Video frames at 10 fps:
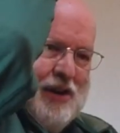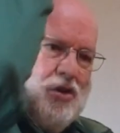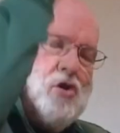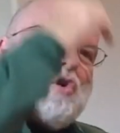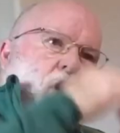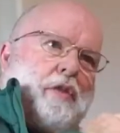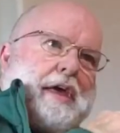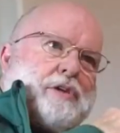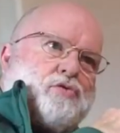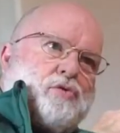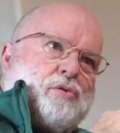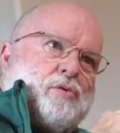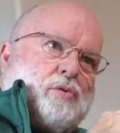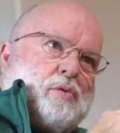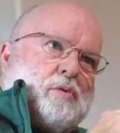You call that
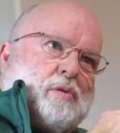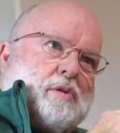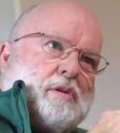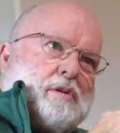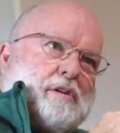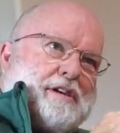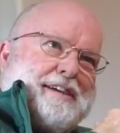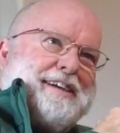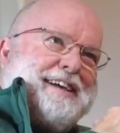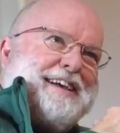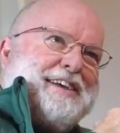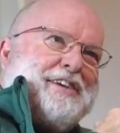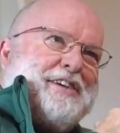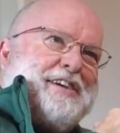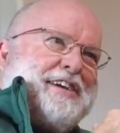true. Mm-hmm.
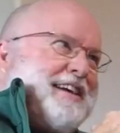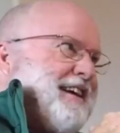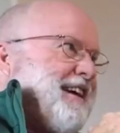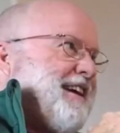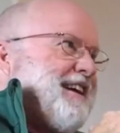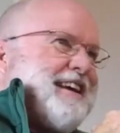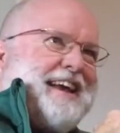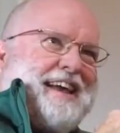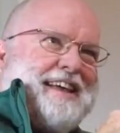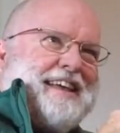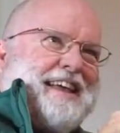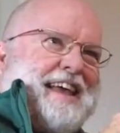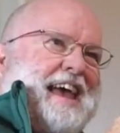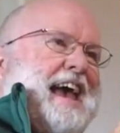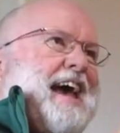Mm-hmm. Yeah.
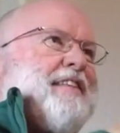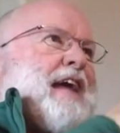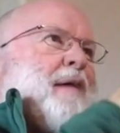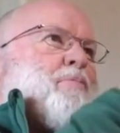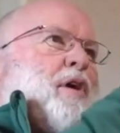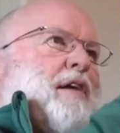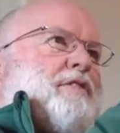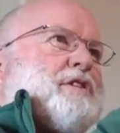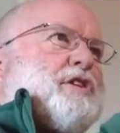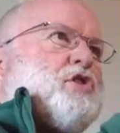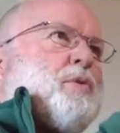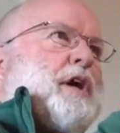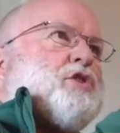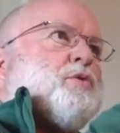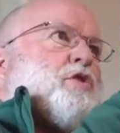And that part of a
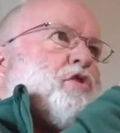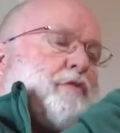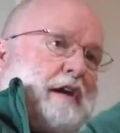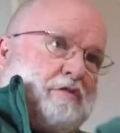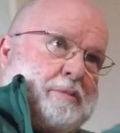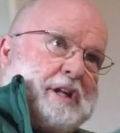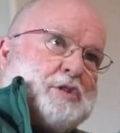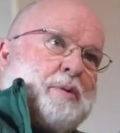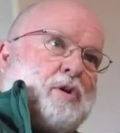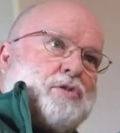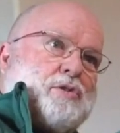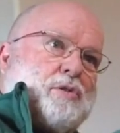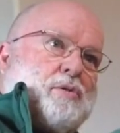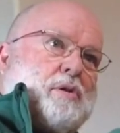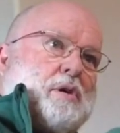situation which you've never been exposed
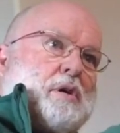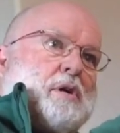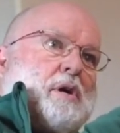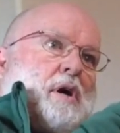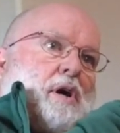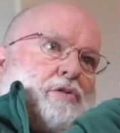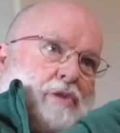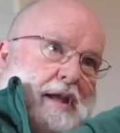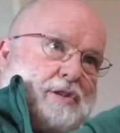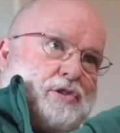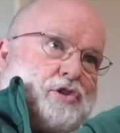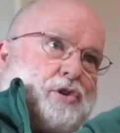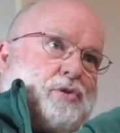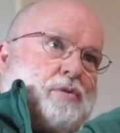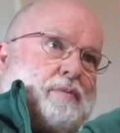to threatens
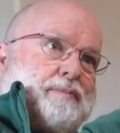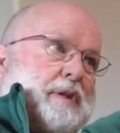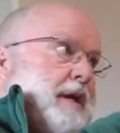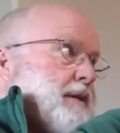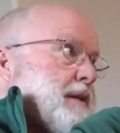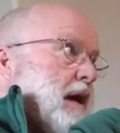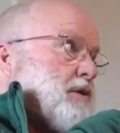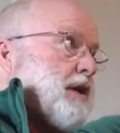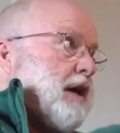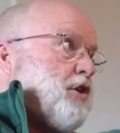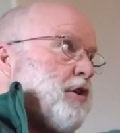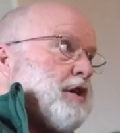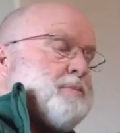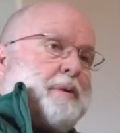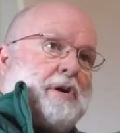you, is outside your
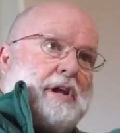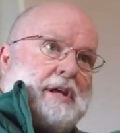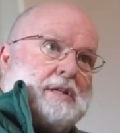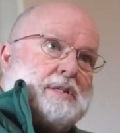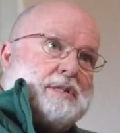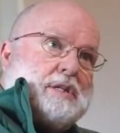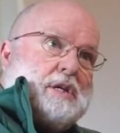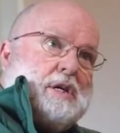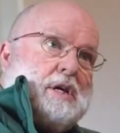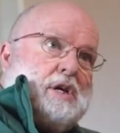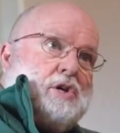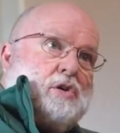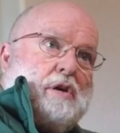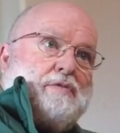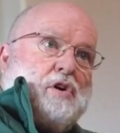experience,
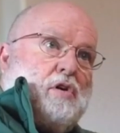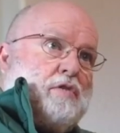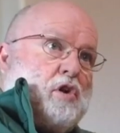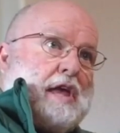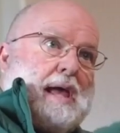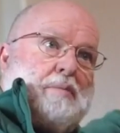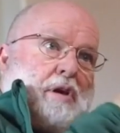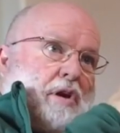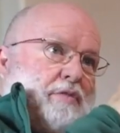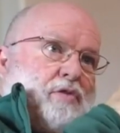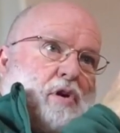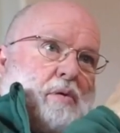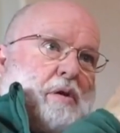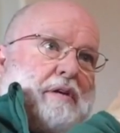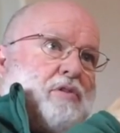you have no vocabulary for
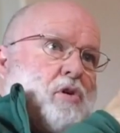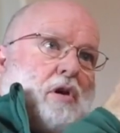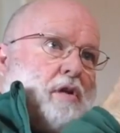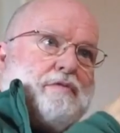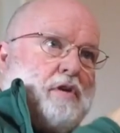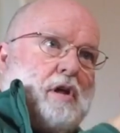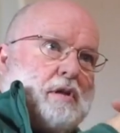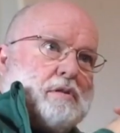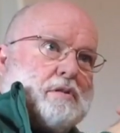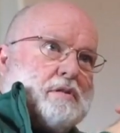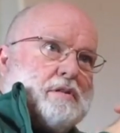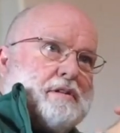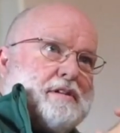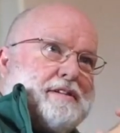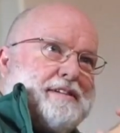it, whatever, you call it false.
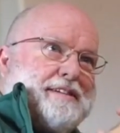Mm-hmm.